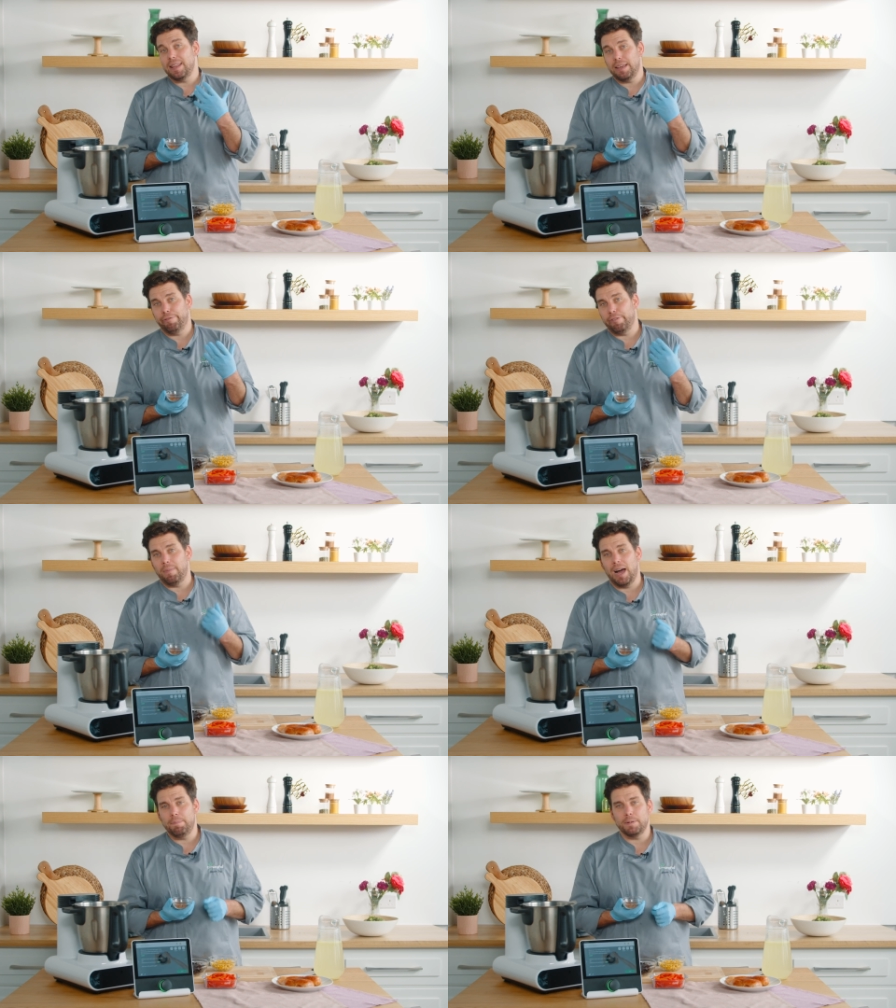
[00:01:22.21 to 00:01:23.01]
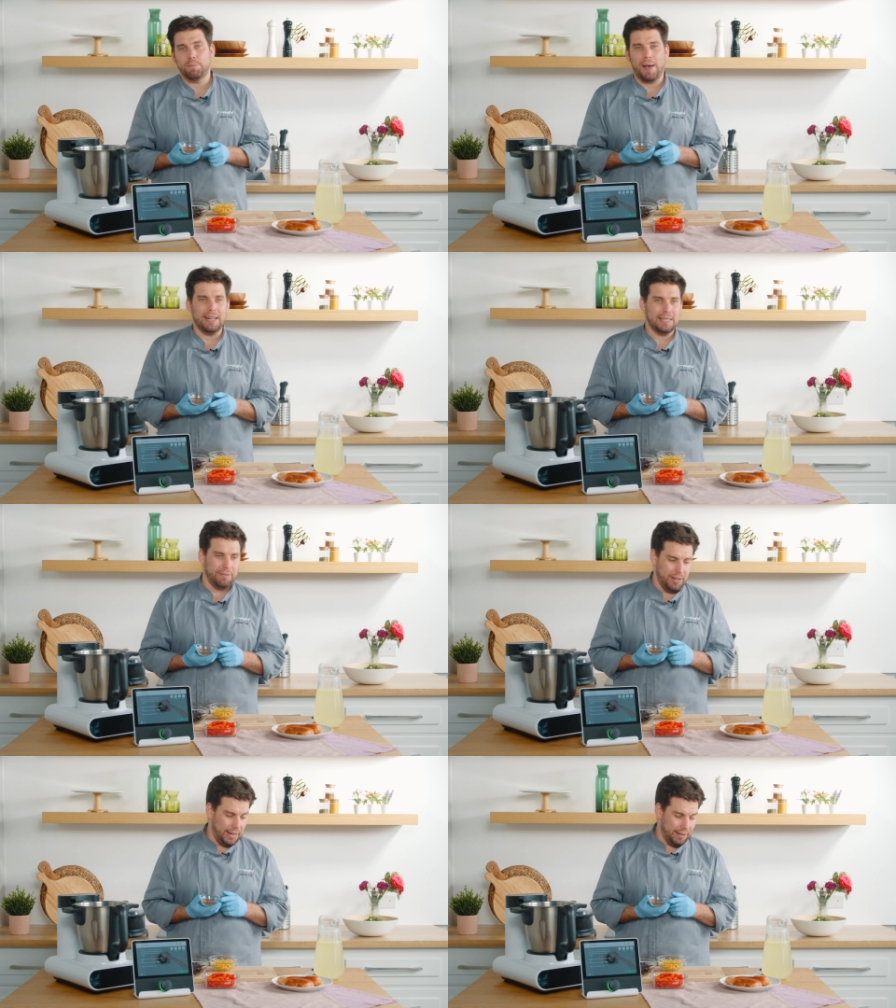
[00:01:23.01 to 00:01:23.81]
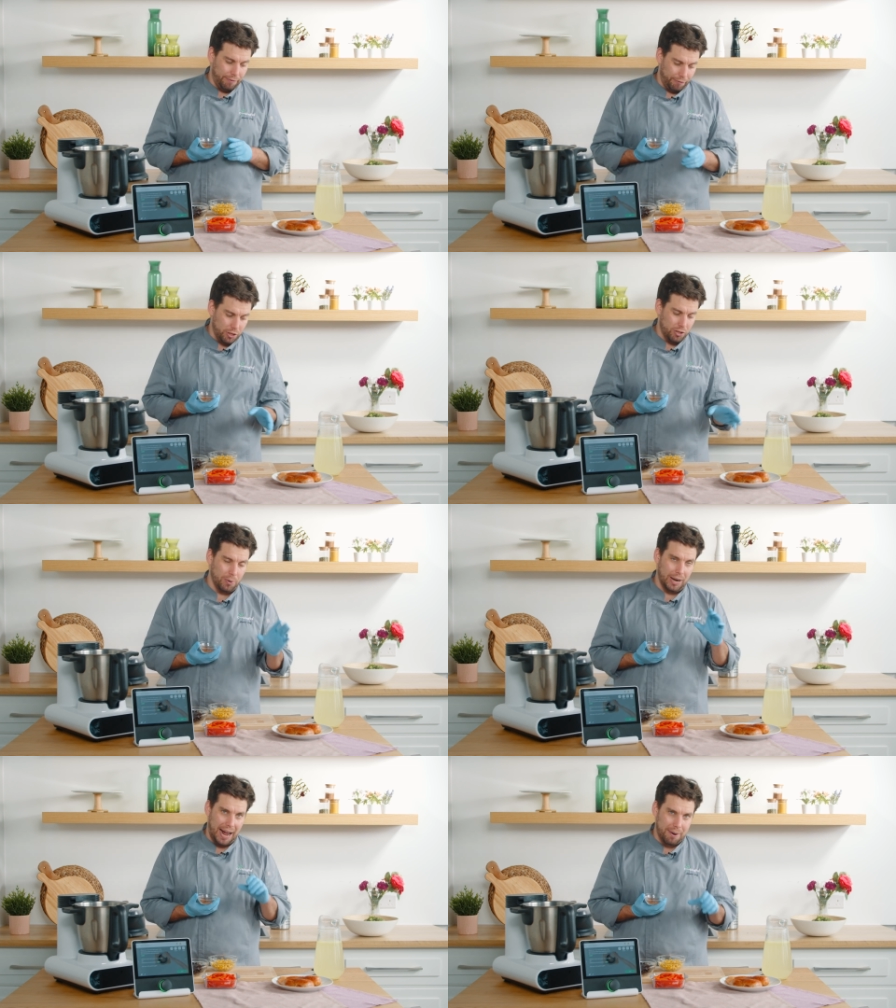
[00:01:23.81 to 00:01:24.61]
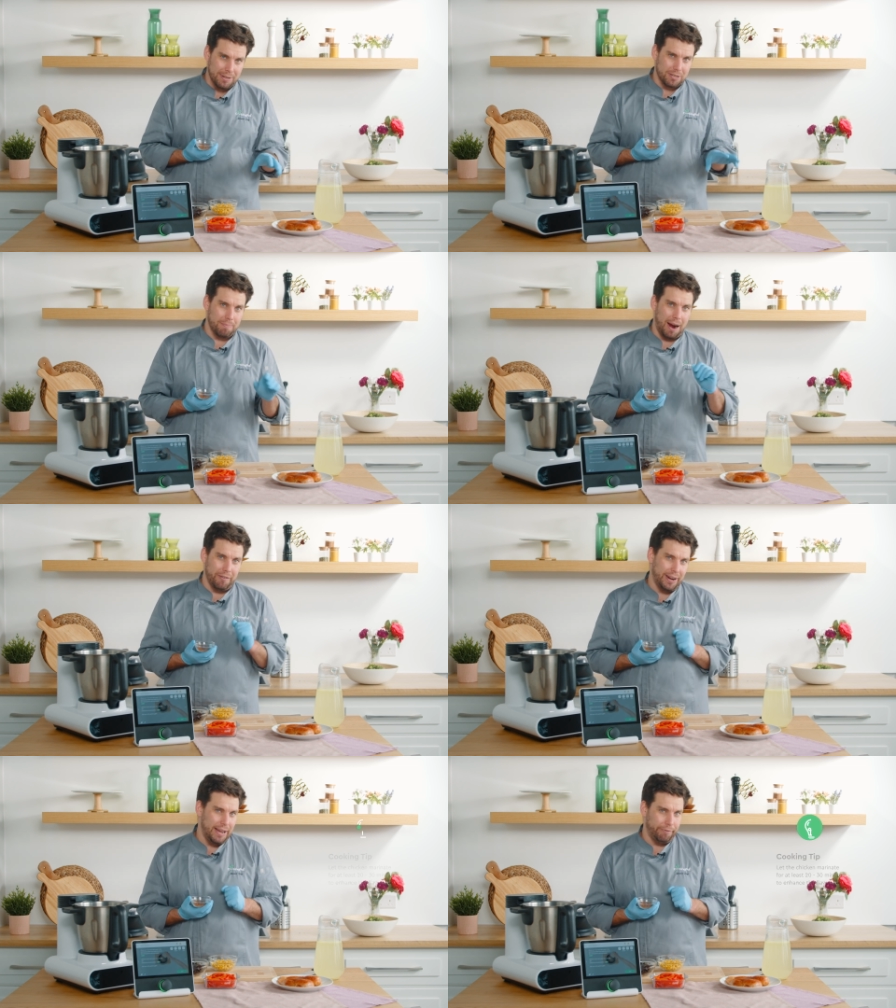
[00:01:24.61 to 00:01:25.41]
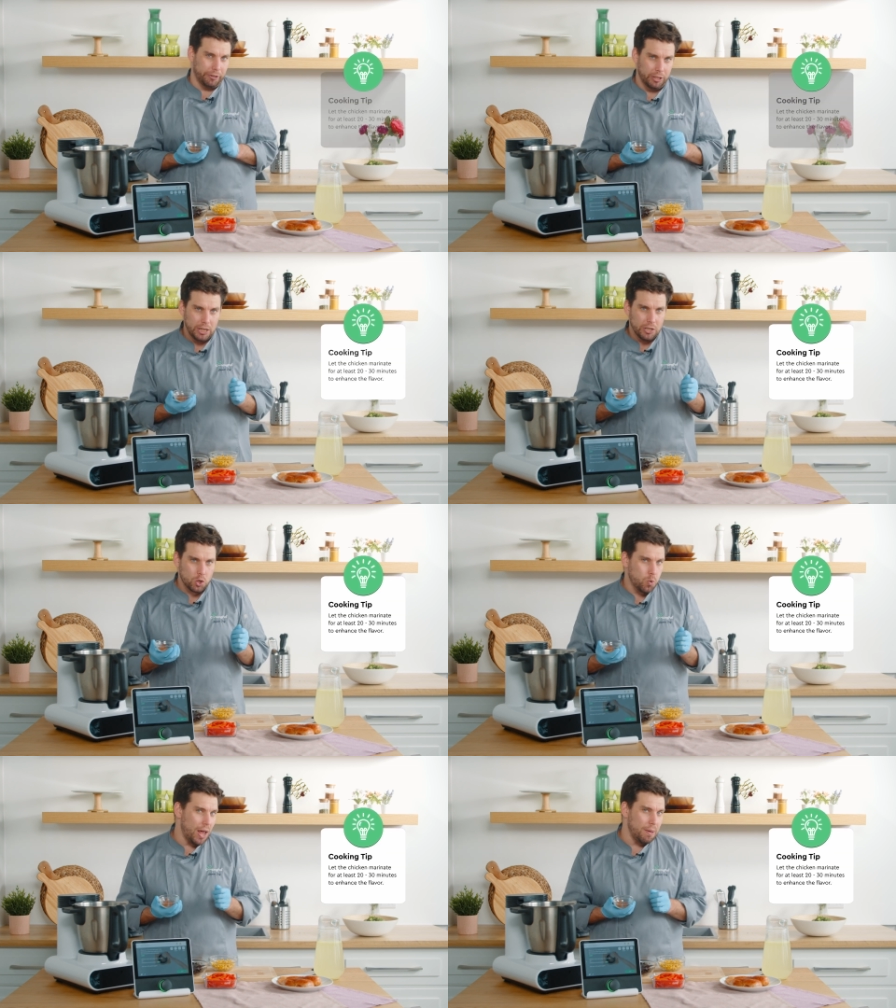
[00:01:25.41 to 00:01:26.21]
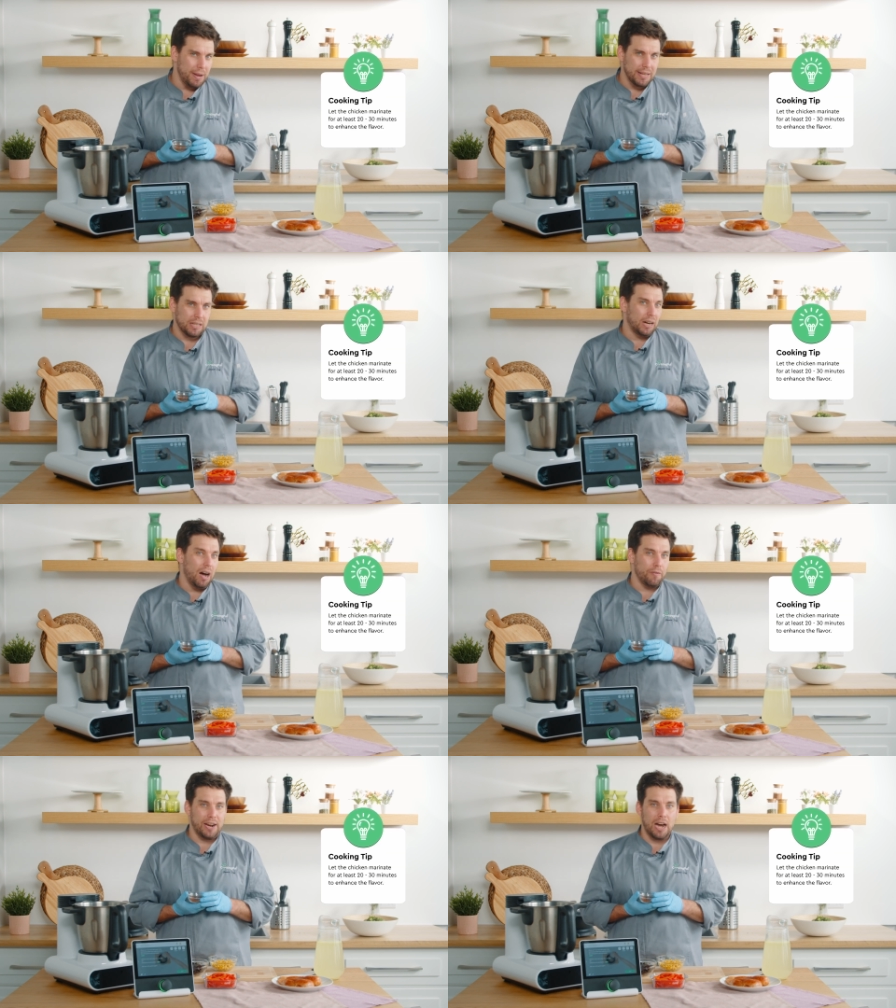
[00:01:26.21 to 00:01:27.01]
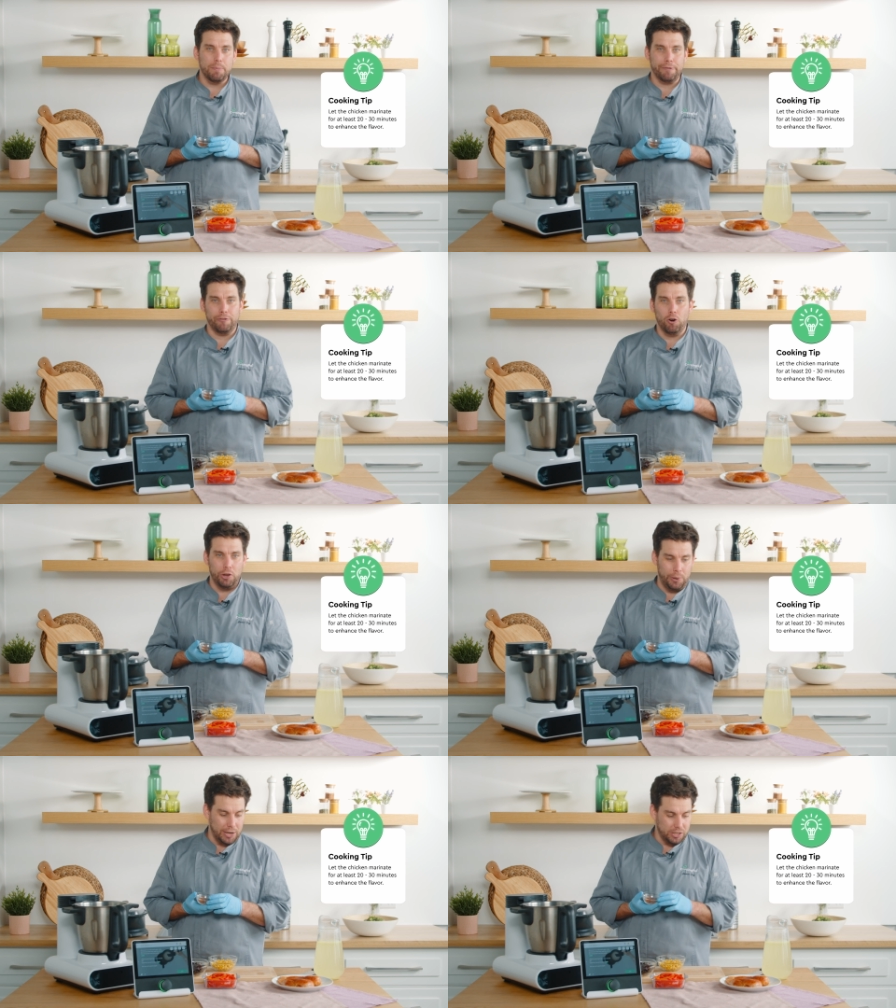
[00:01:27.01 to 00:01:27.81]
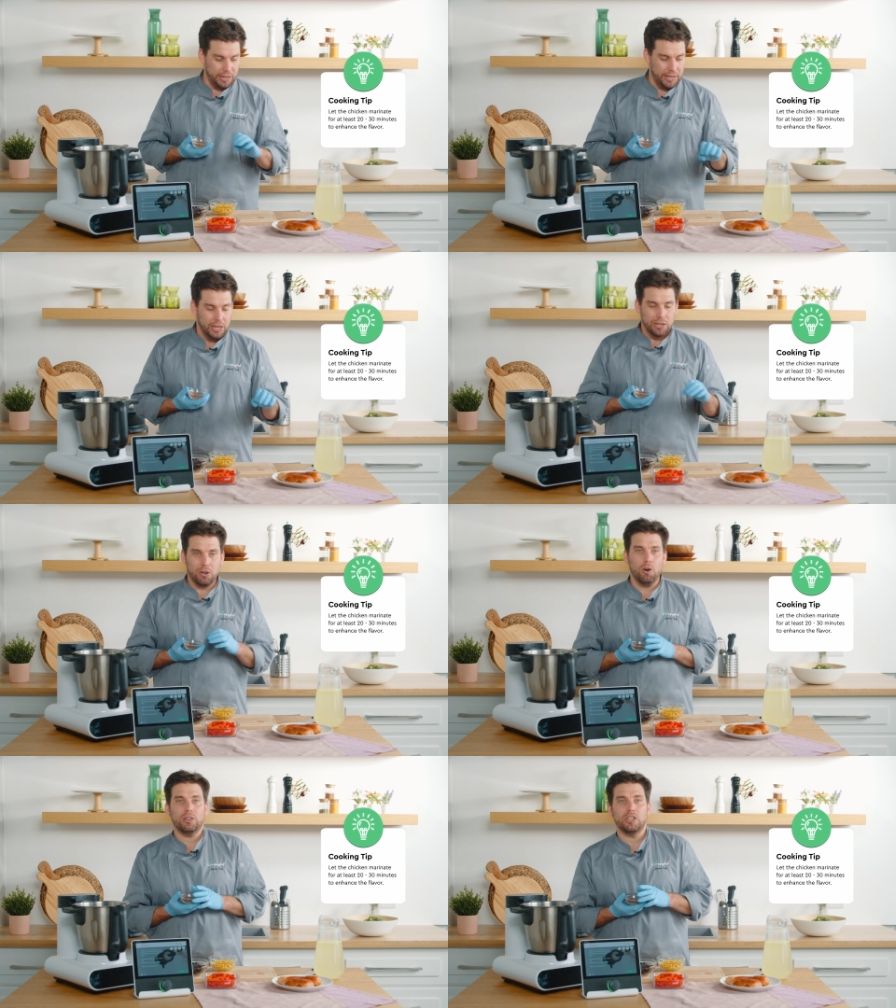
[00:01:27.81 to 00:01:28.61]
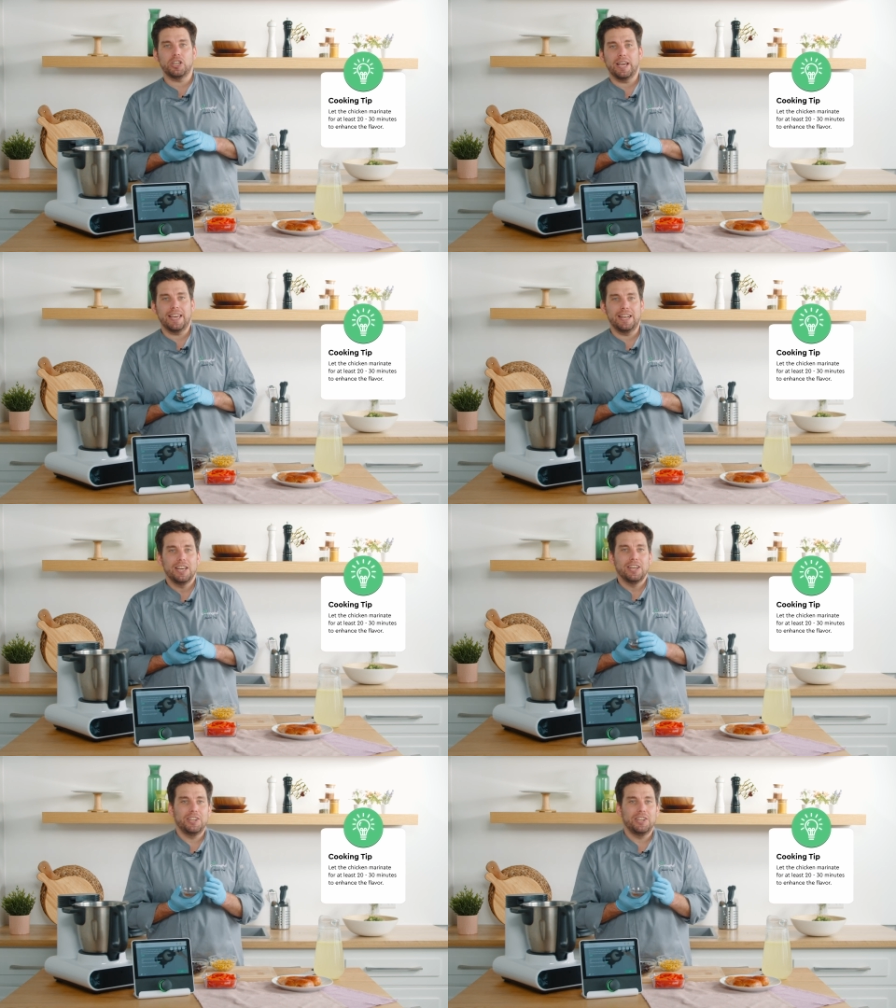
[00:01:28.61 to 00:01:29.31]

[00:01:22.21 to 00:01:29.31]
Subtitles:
I think from my perspective, I think if you do allow it to marinate for 20 minutes to half an hour before you actually cook the chicken,